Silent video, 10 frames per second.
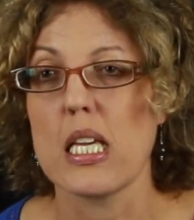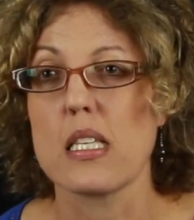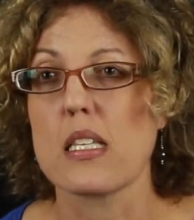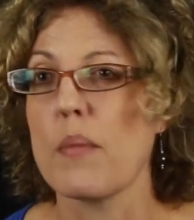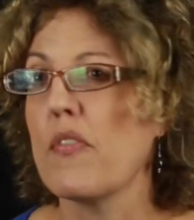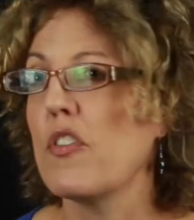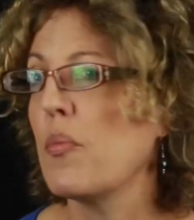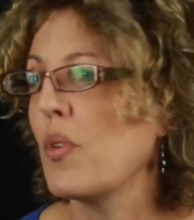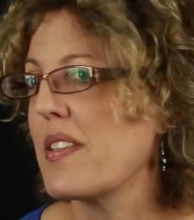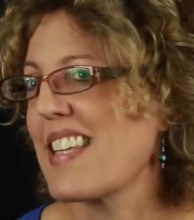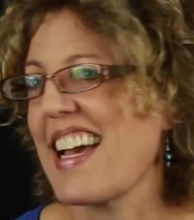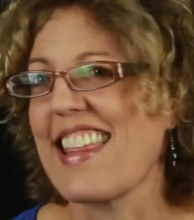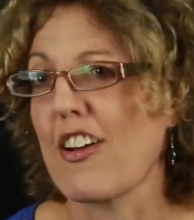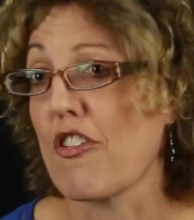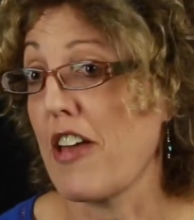Some of them would say
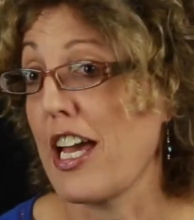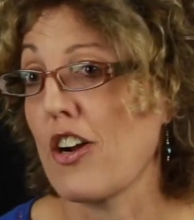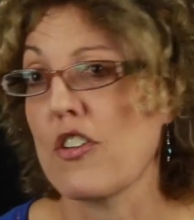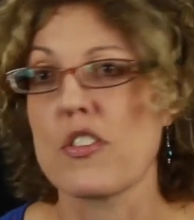they're there,